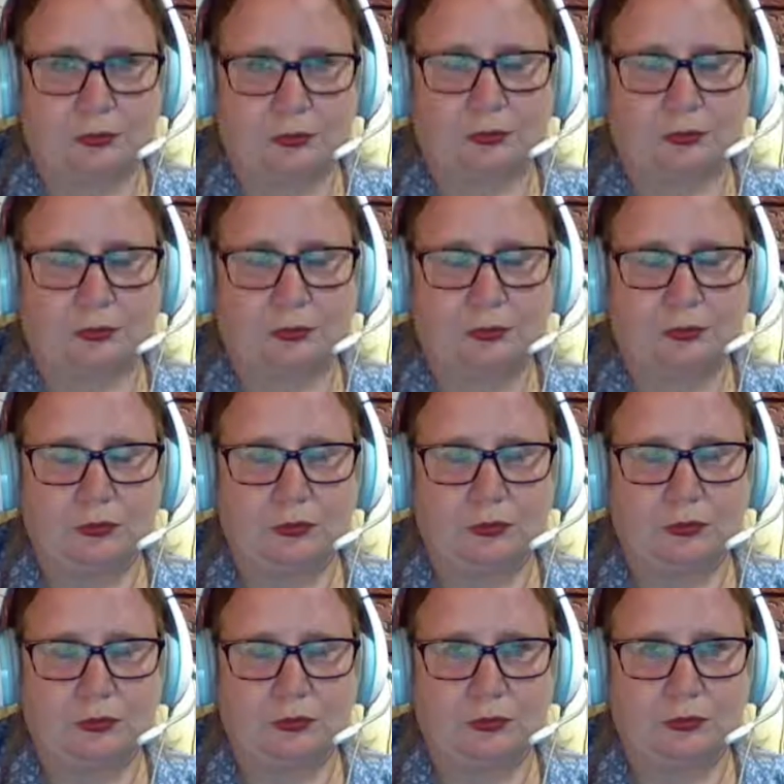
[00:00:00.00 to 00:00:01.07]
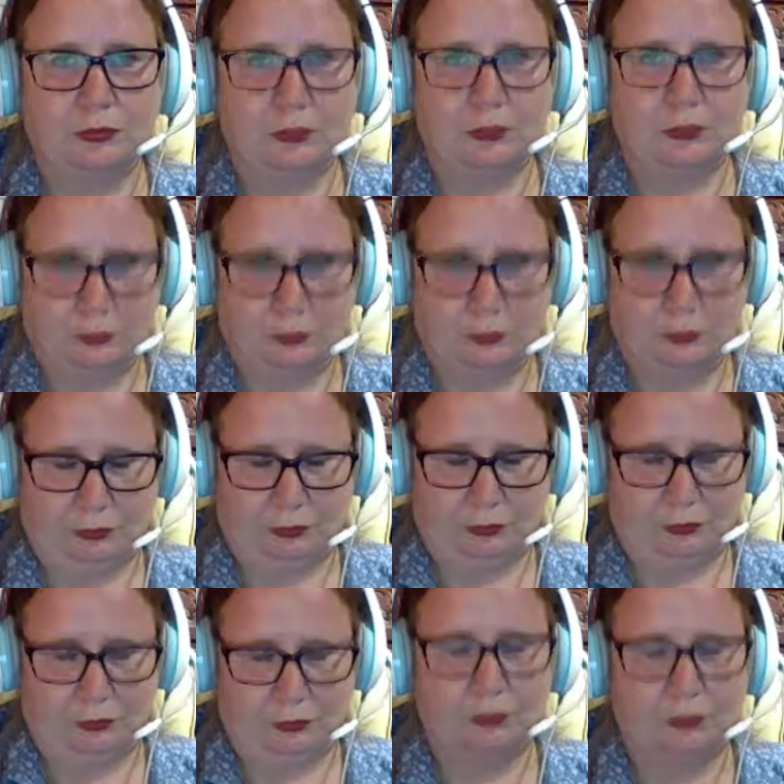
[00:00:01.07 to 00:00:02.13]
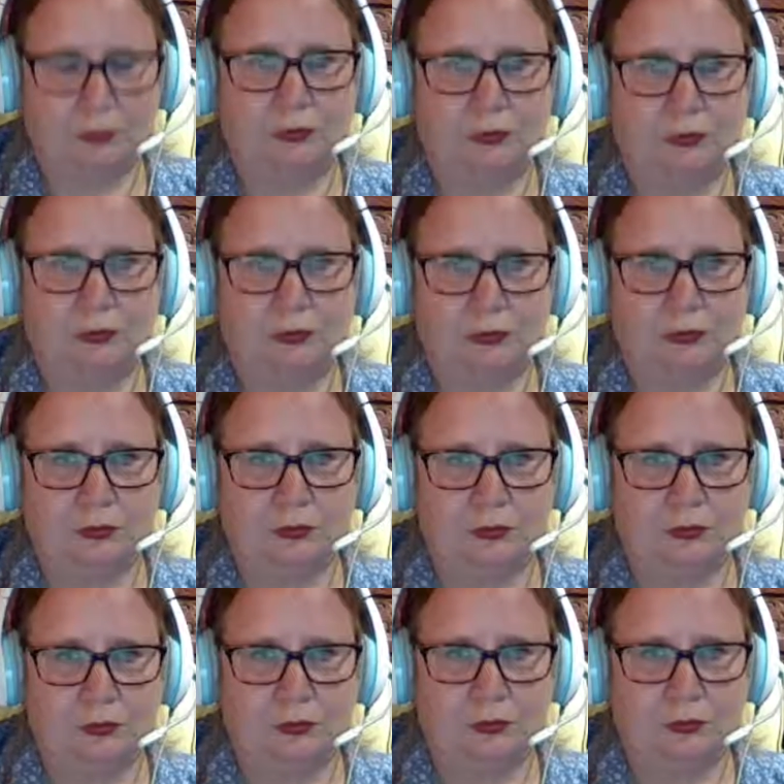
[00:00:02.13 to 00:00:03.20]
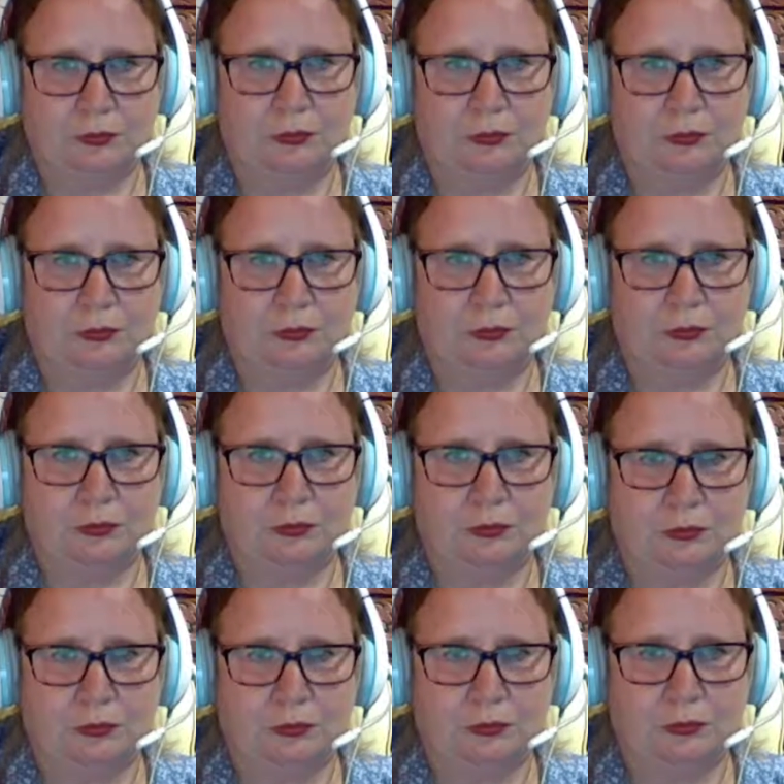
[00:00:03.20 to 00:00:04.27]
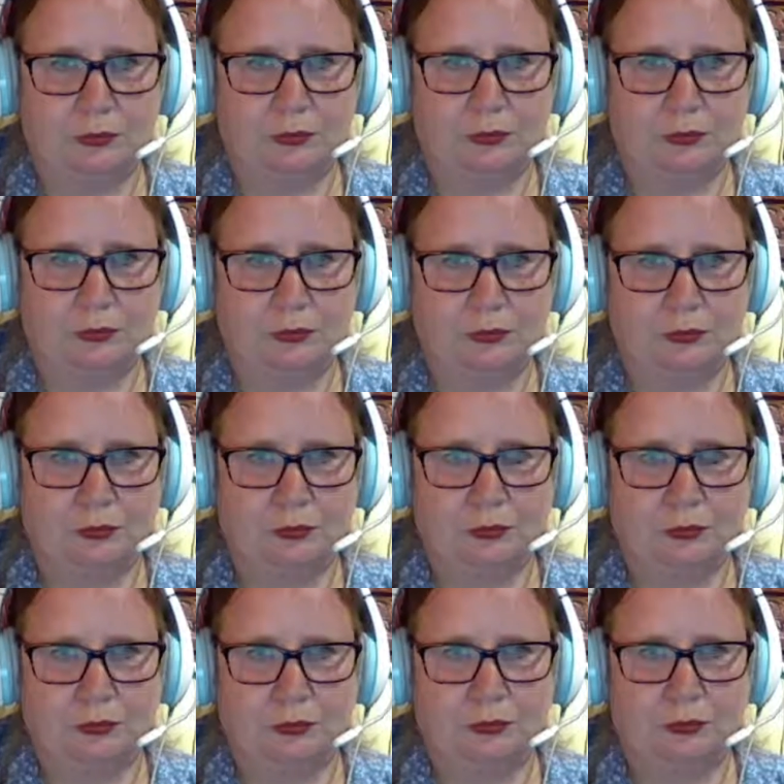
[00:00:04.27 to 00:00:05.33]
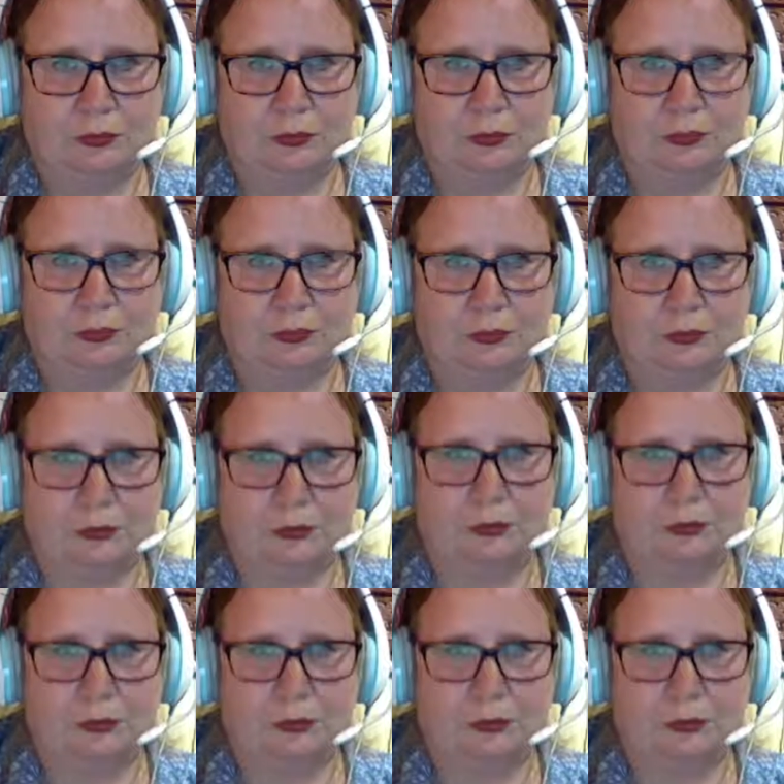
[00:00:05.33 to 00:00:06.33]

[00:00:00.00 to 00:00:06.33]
No words are spoken by the person on screen.